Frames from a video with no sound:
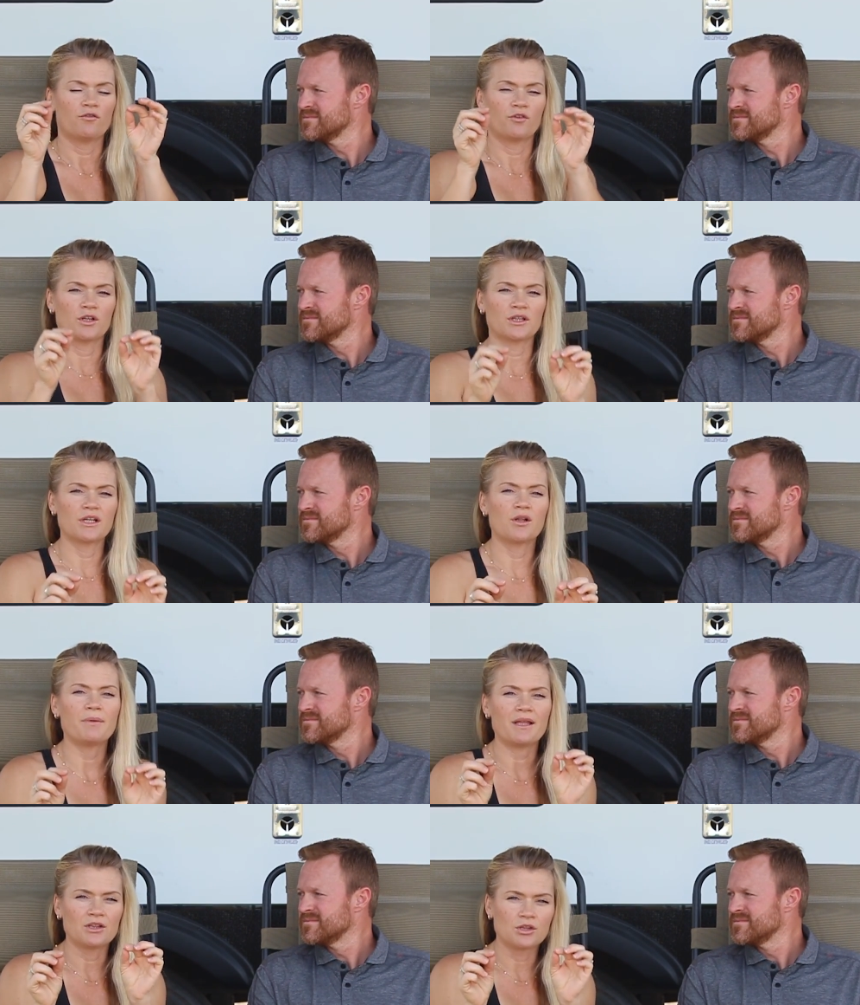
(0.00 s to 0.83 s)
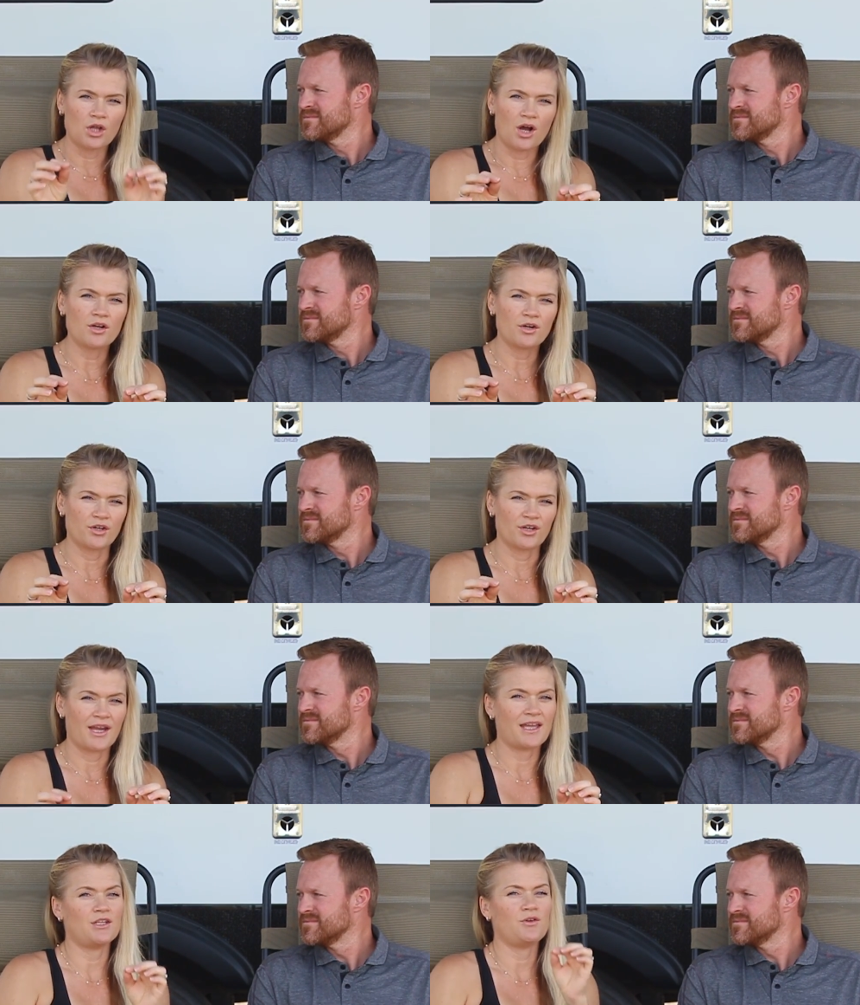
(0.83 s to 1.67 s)
Speaker 1: for a little bit longer,
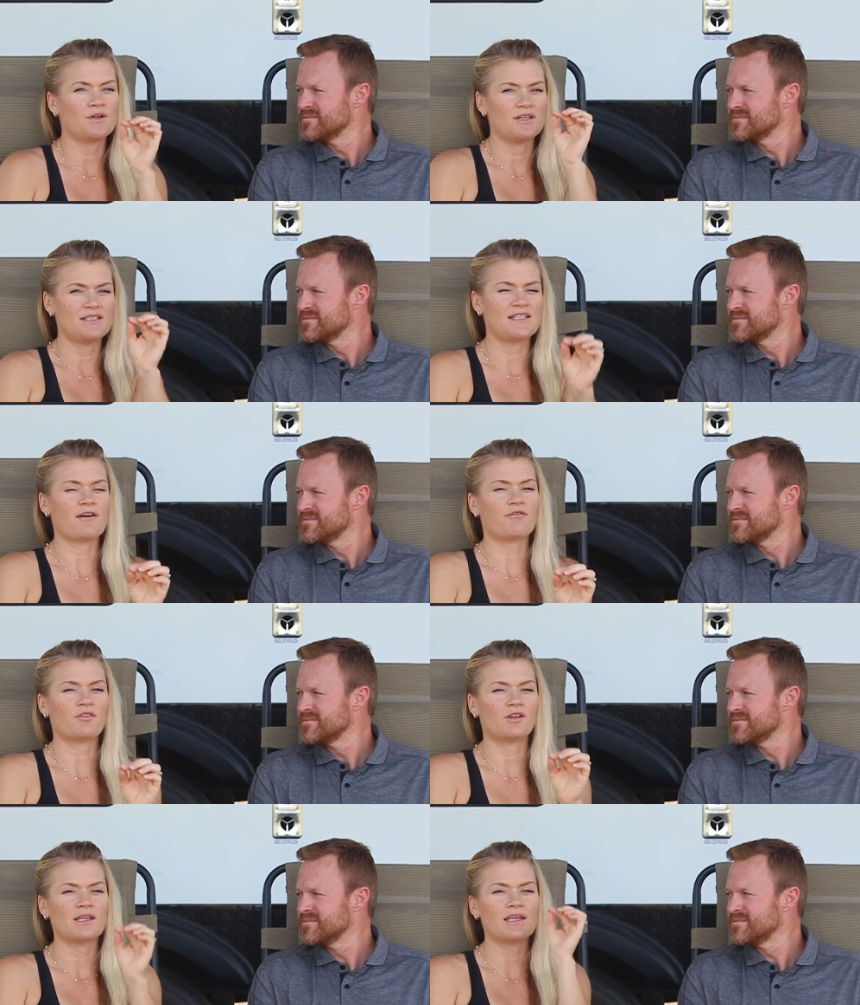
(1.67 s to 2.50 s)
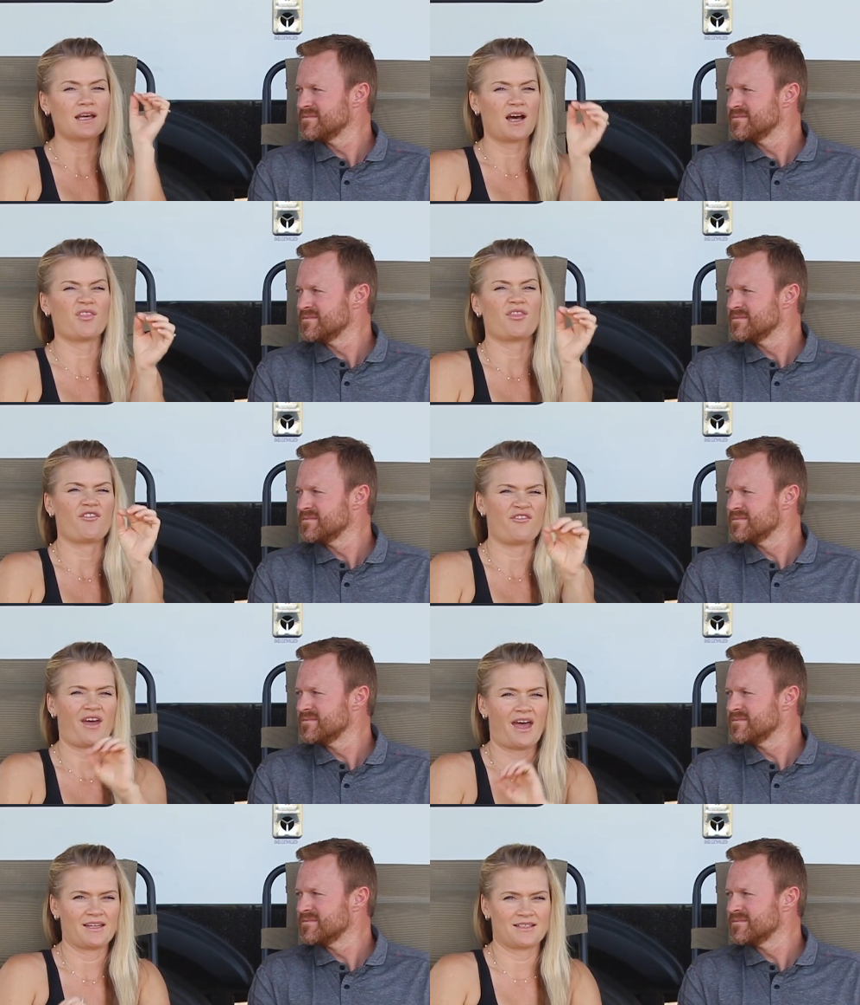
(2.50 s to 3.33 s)
and you can definitely cut the
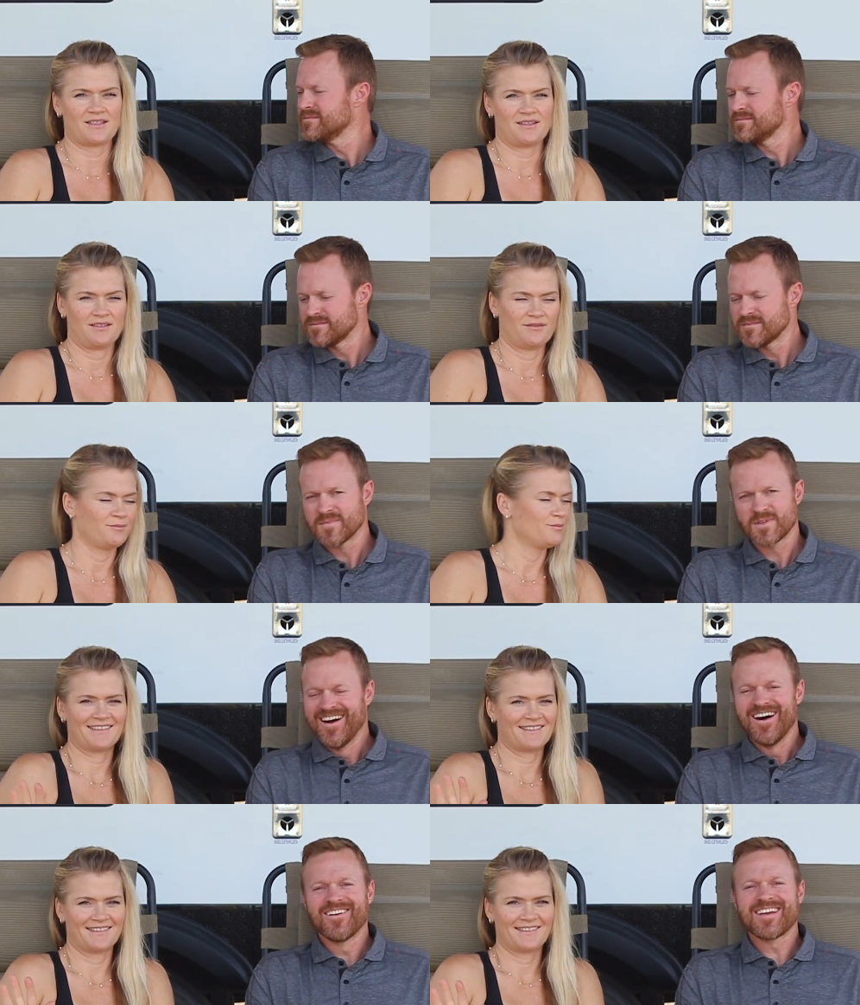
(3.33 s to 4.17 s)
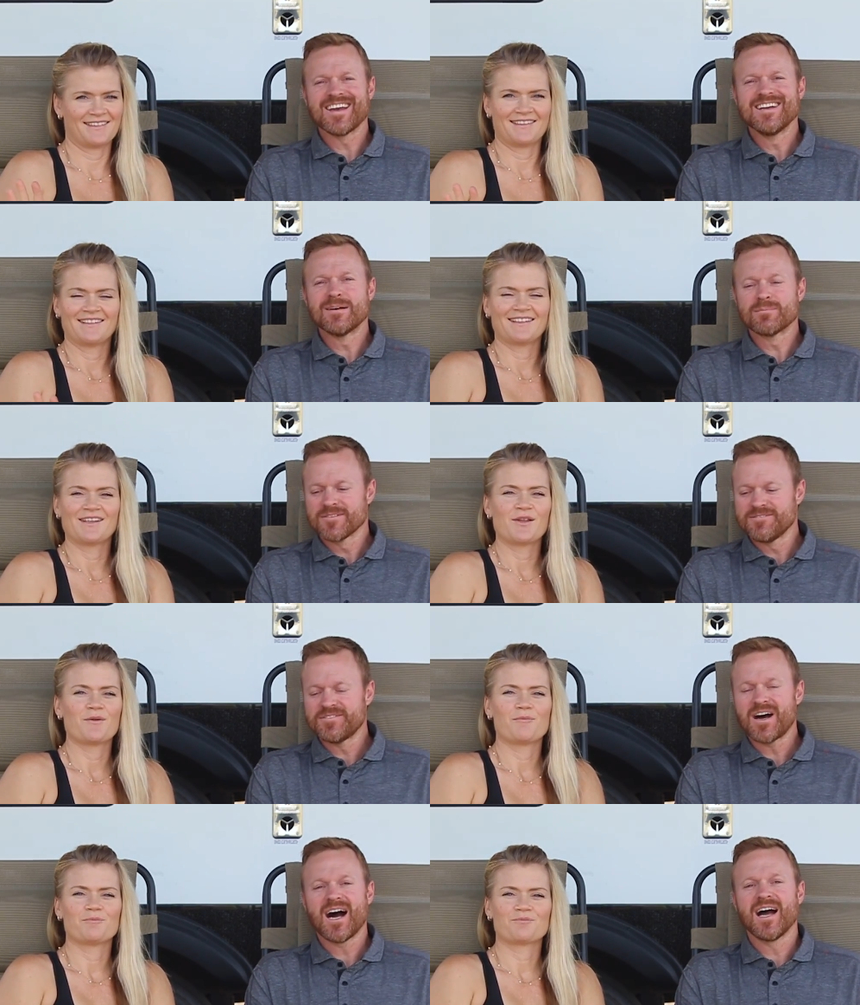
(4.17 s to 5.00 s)
fat.
Speaker 2: Okay, number
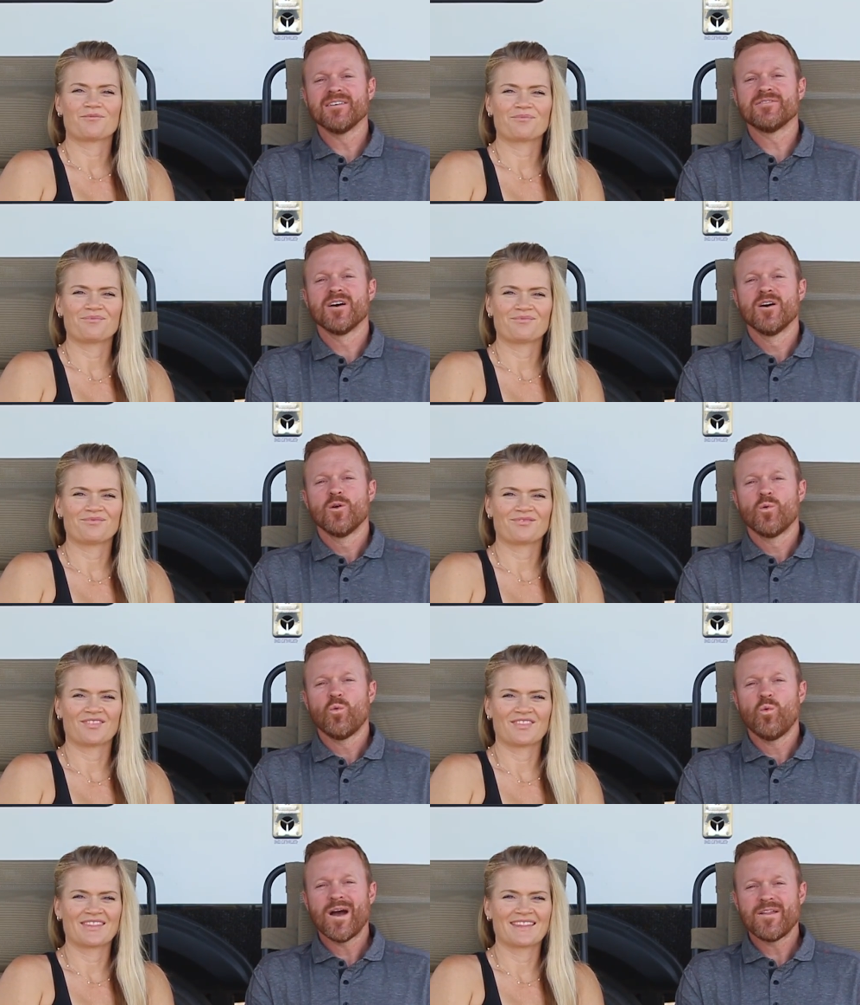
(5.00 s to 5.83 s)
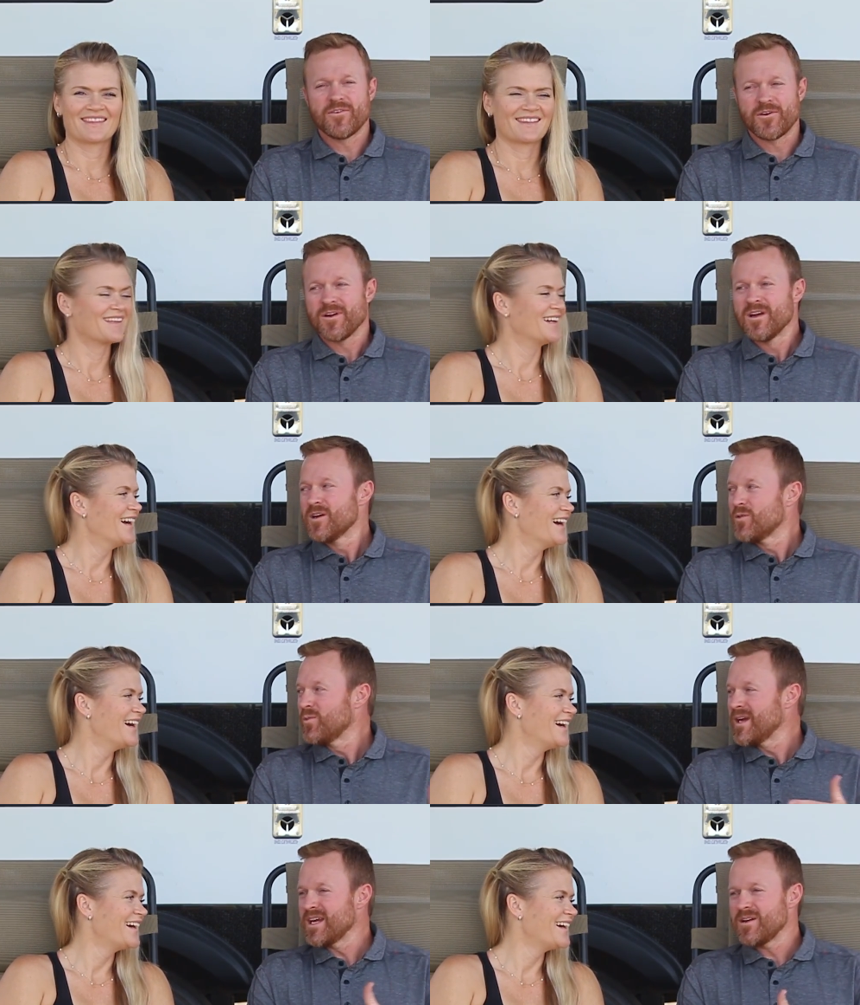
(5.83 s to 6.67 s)
five, weather.
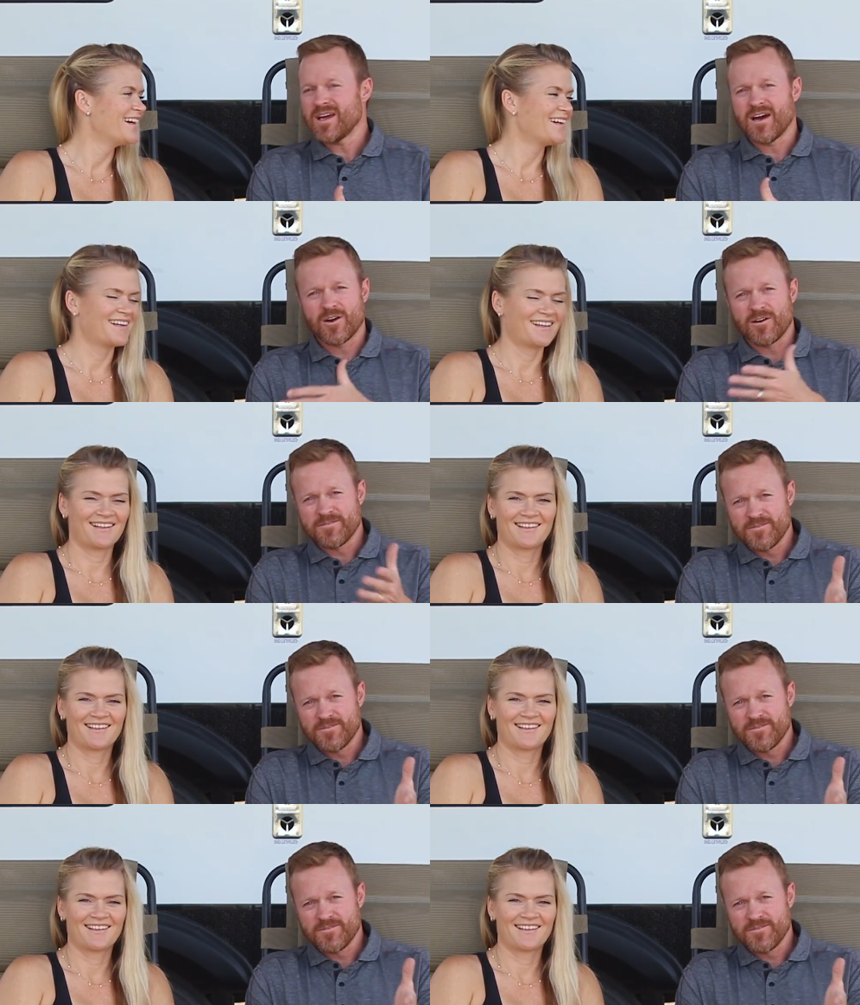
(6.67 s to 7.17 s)
We, on our